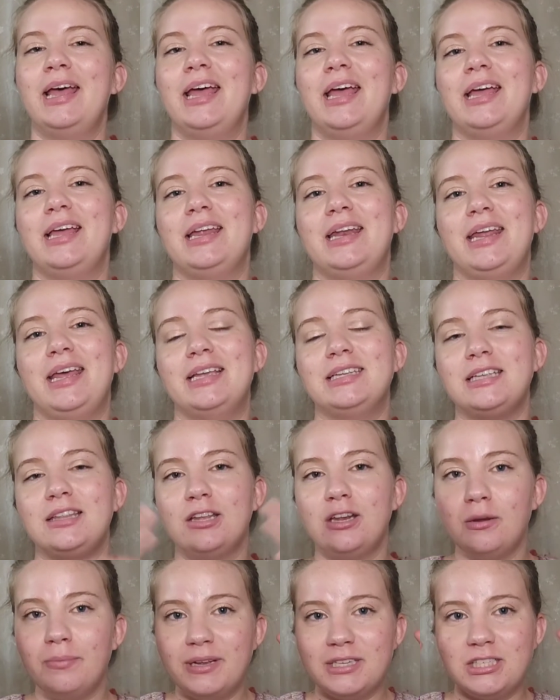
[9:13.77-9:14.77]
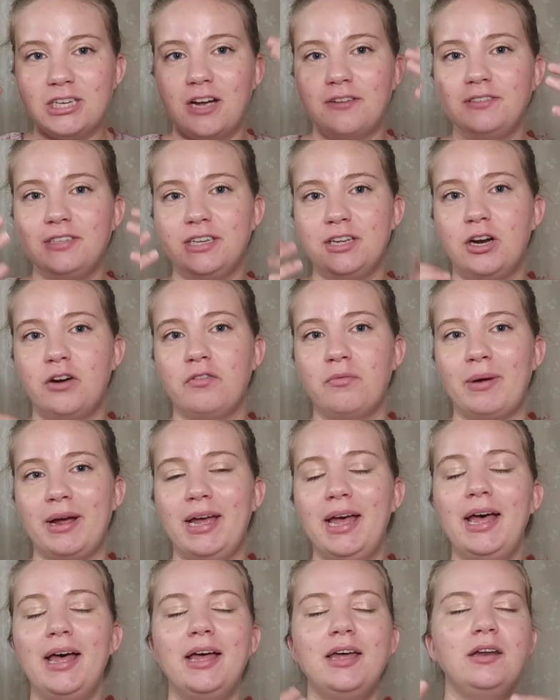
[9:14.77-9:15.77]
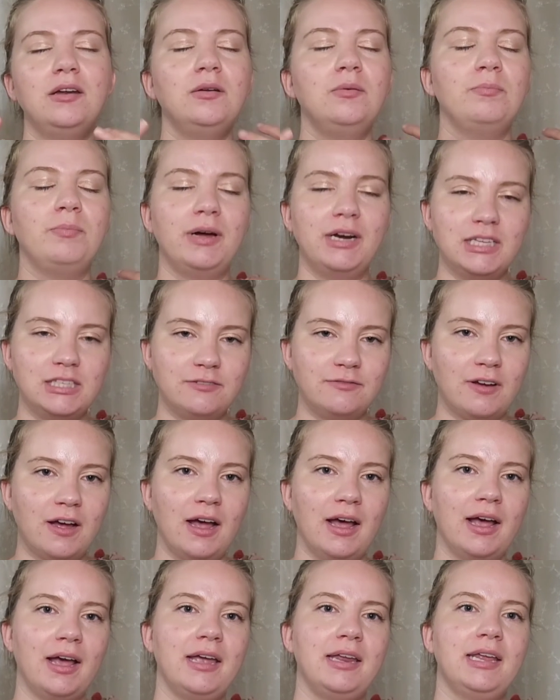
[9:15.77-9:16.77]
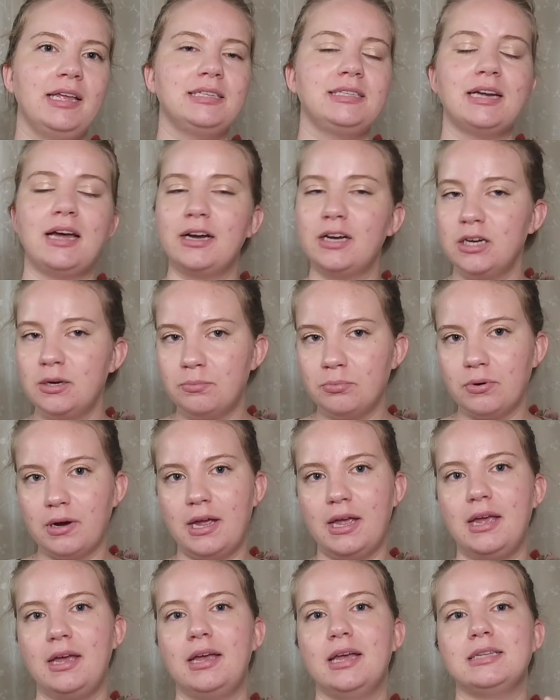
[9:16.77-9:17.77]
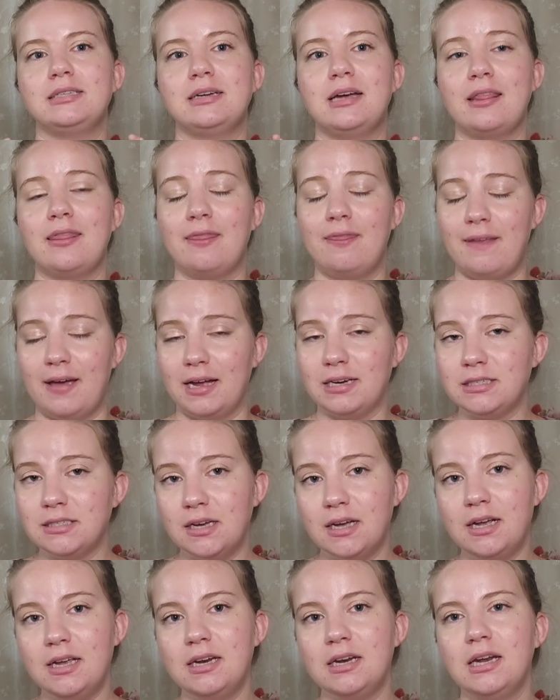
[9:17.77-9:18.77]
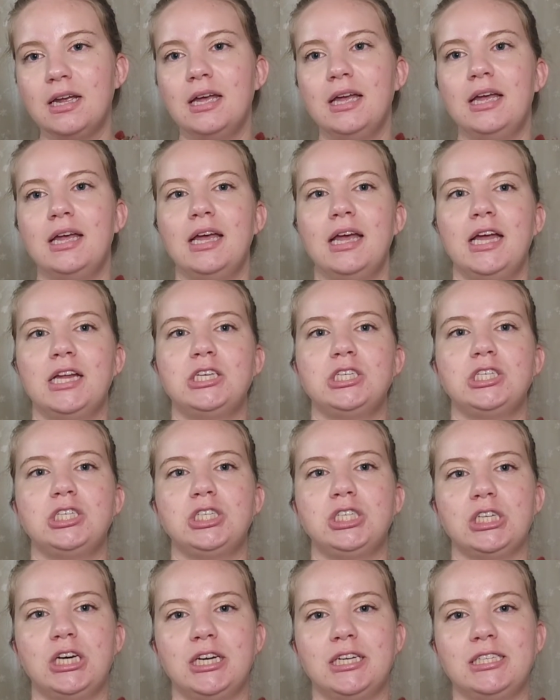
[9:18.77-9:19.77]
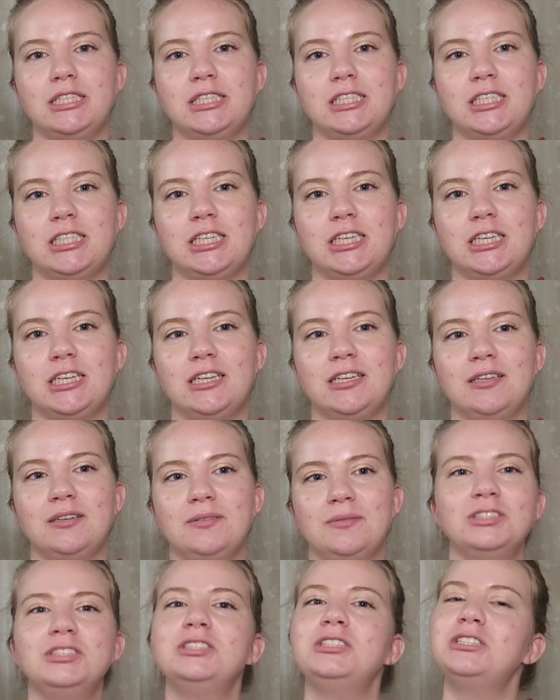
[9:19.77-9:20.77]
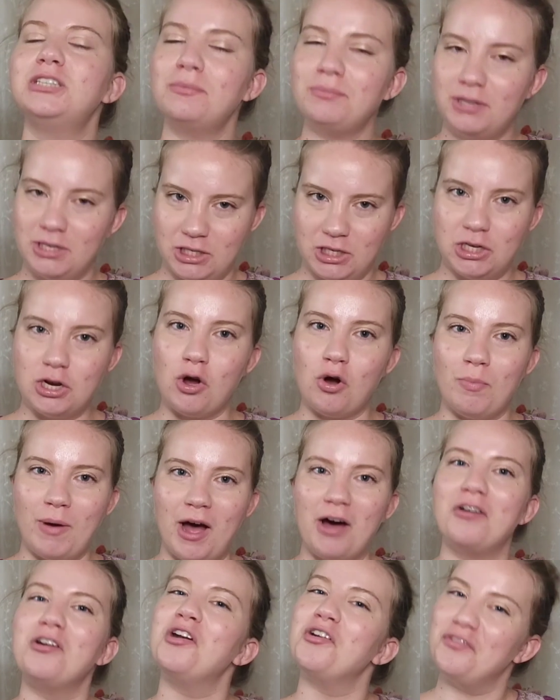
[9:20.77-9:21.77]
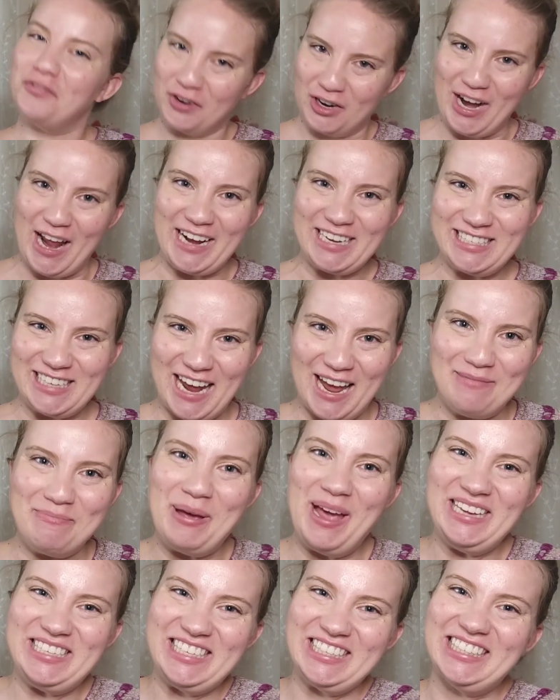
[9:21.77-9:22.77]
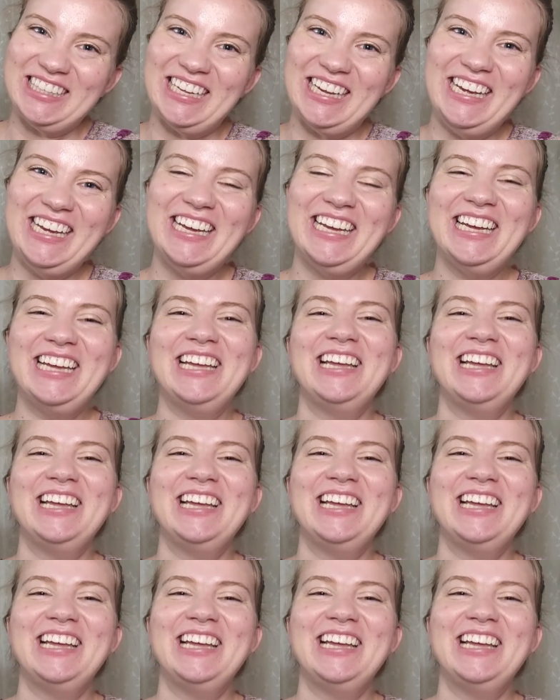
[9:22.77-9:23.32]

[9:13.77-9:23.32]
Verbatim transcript: It is a little bit tough to get over my head, but it's fine. It's not going to break. It's not that tight. It's just something to know about for next time, basically.